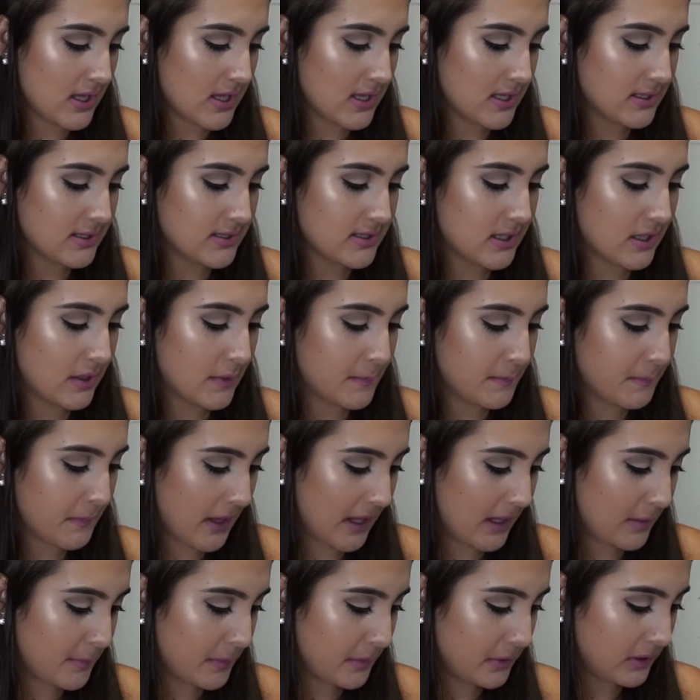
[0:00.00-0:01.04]
is the
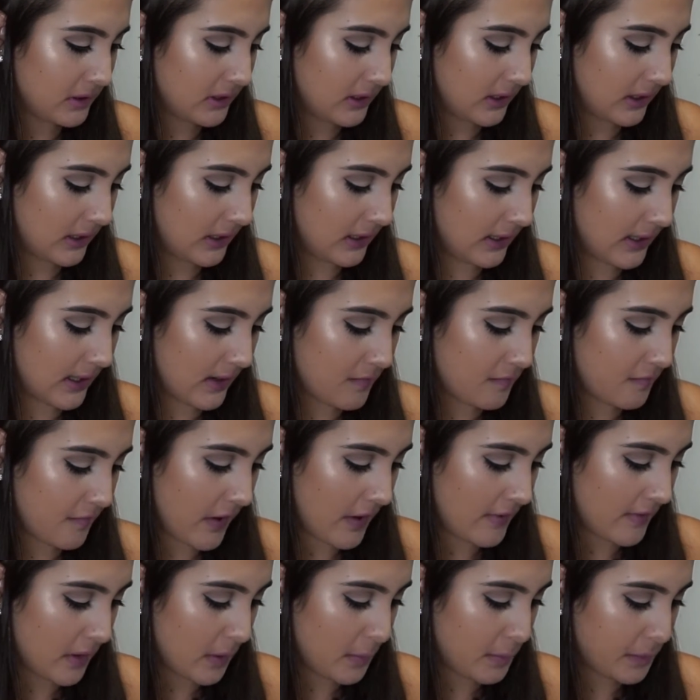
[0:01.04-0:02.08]
Maybelline
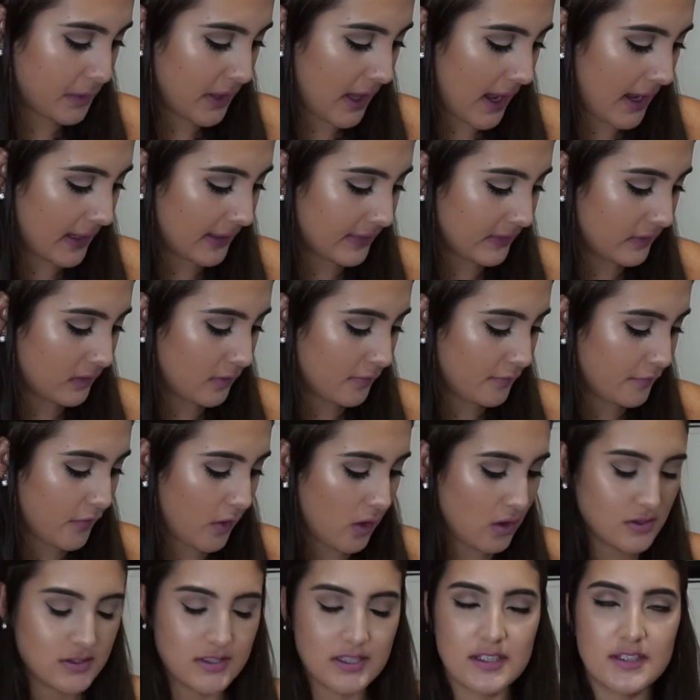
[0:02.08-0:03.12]
Very Black The
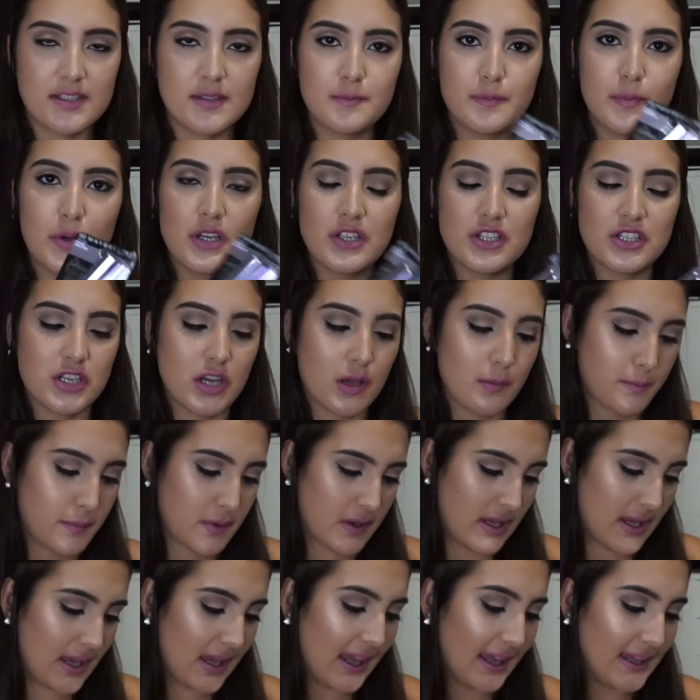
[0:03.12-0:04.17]
Falsies Push
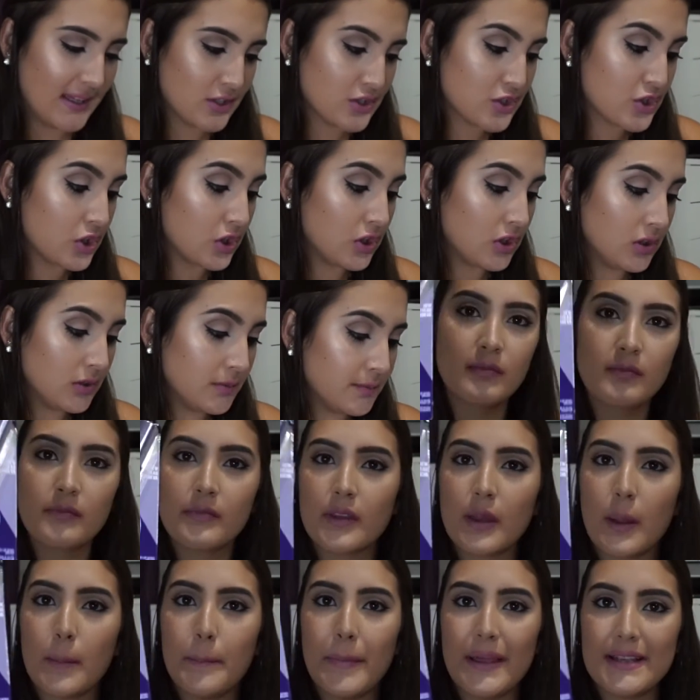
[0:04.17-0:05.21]
Up Angel
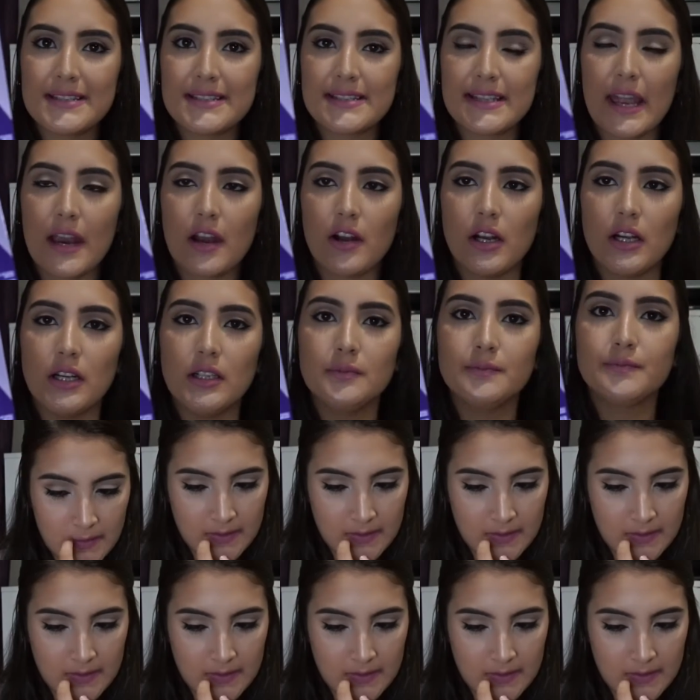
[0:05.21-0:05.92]
Mascara.